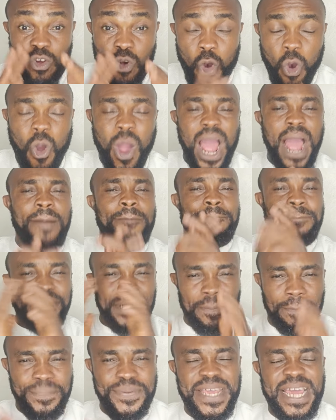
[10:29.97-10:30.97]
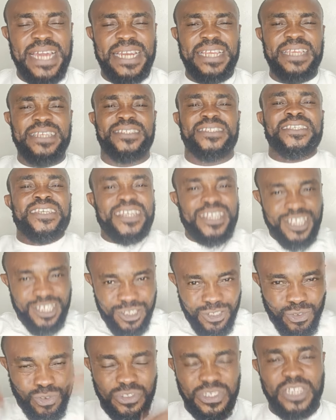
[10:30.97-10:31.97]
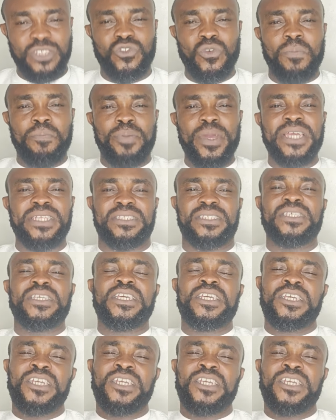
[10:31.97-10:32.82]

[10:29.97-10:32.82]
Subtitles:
Go and prepare this, use it to bait.